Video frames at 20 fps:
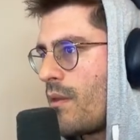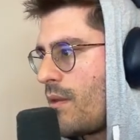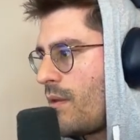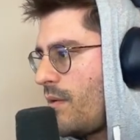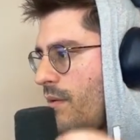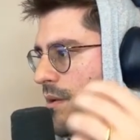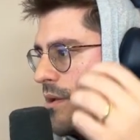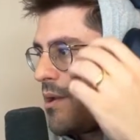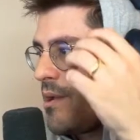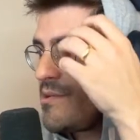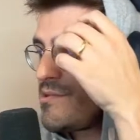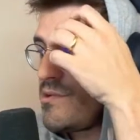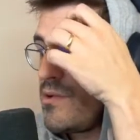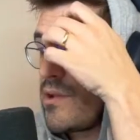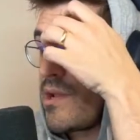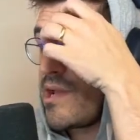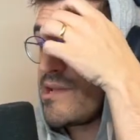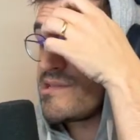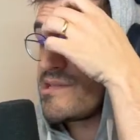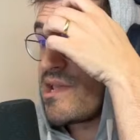Okay, so
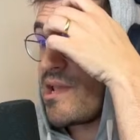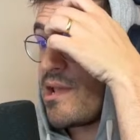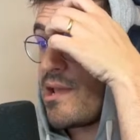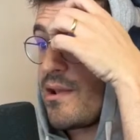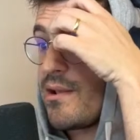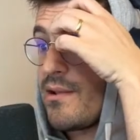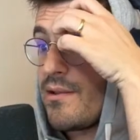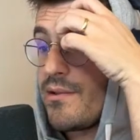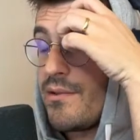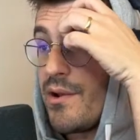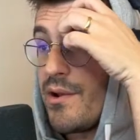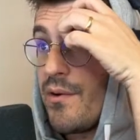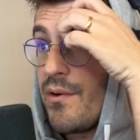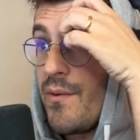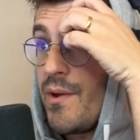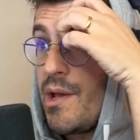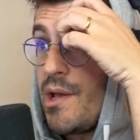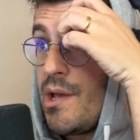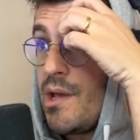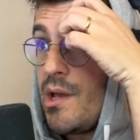you guys can, you know,
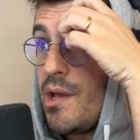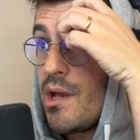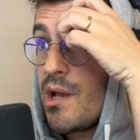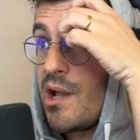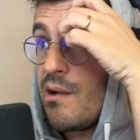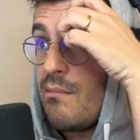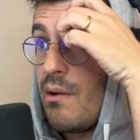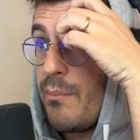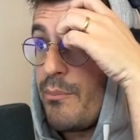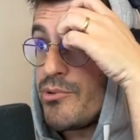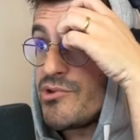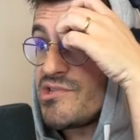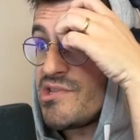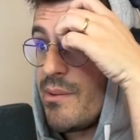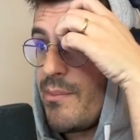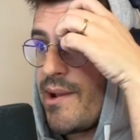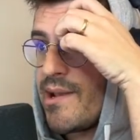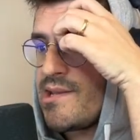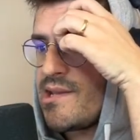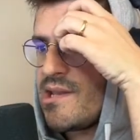come up with
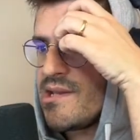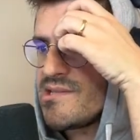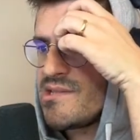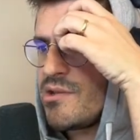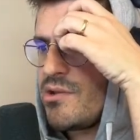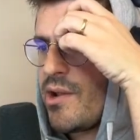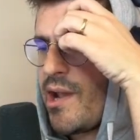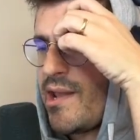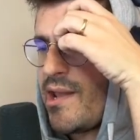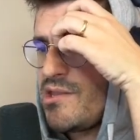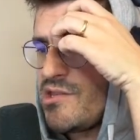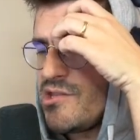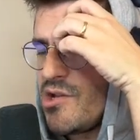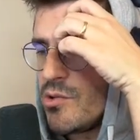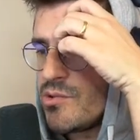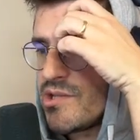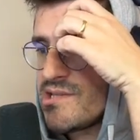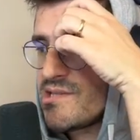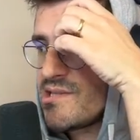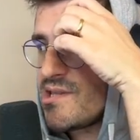some ideas. Did you guys
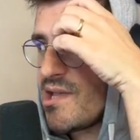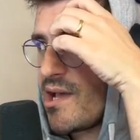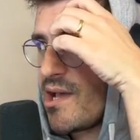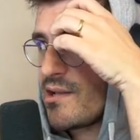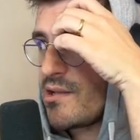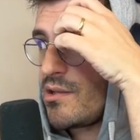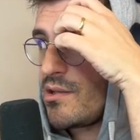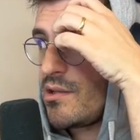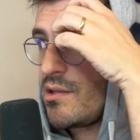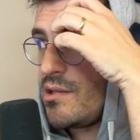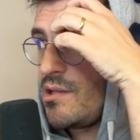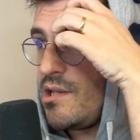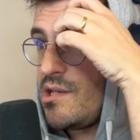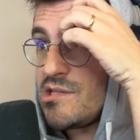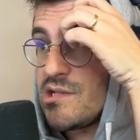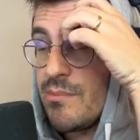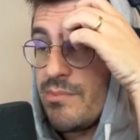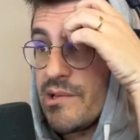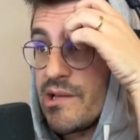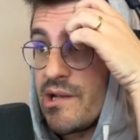notice that
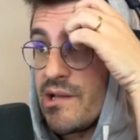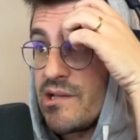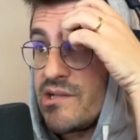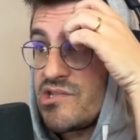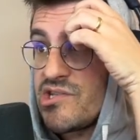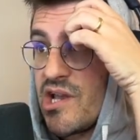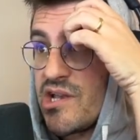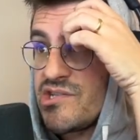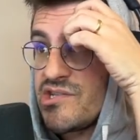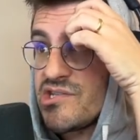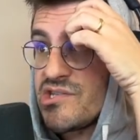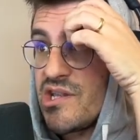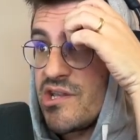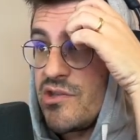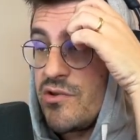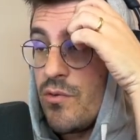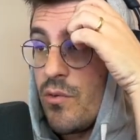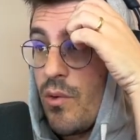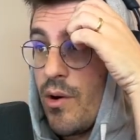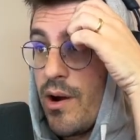GitHub literally changes
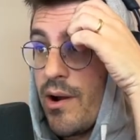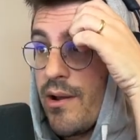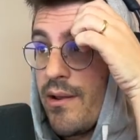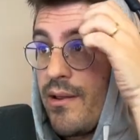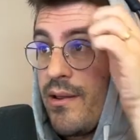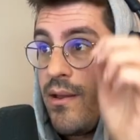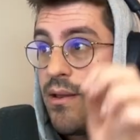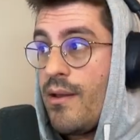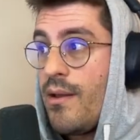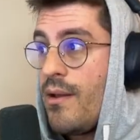the UI?